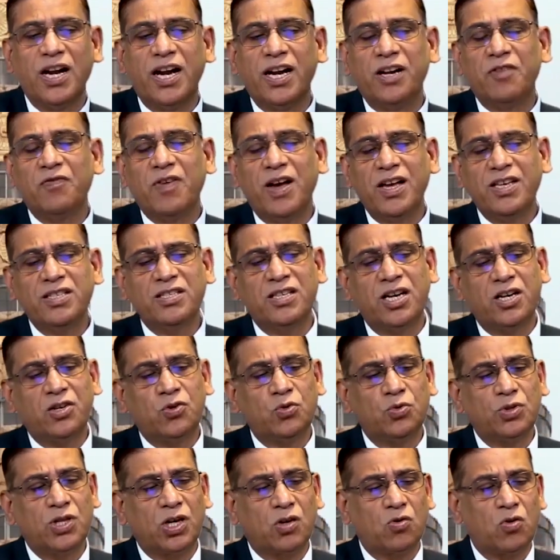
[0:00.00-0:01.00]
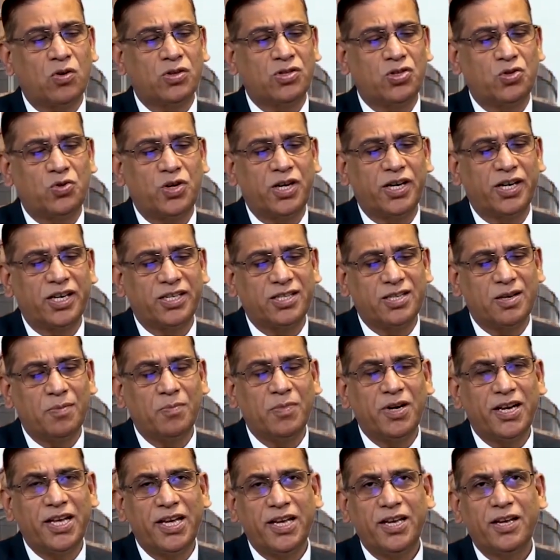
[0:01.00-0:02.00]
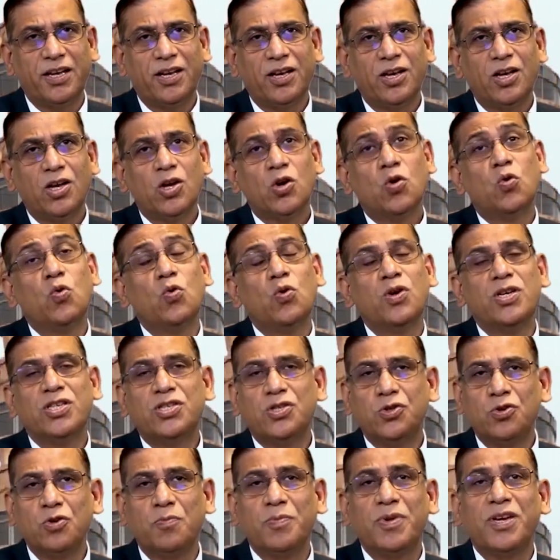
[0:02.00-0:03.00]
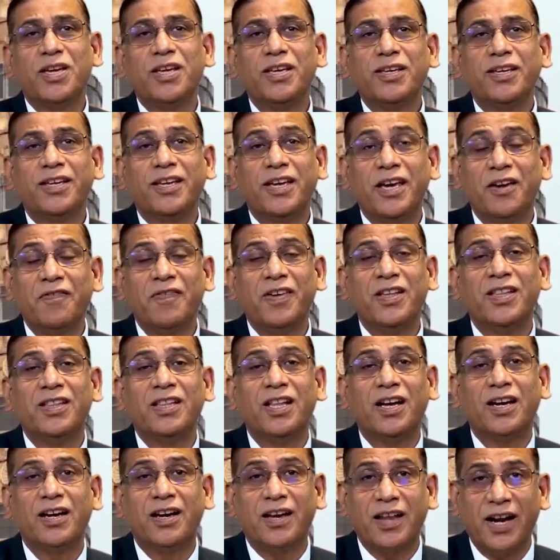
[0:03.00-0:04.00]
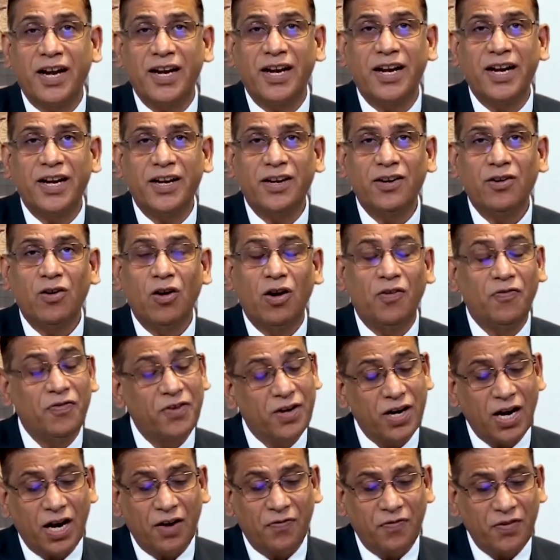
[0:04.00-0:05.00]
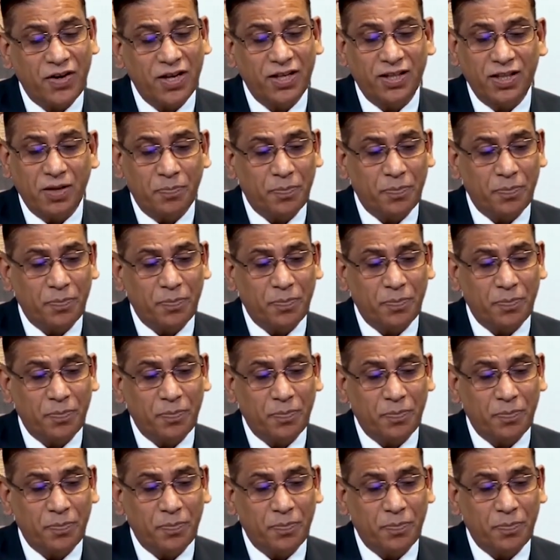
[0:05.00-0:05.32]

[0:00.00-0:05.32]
the advisor to the Constituent Assembly, who is to be given the credit of drafting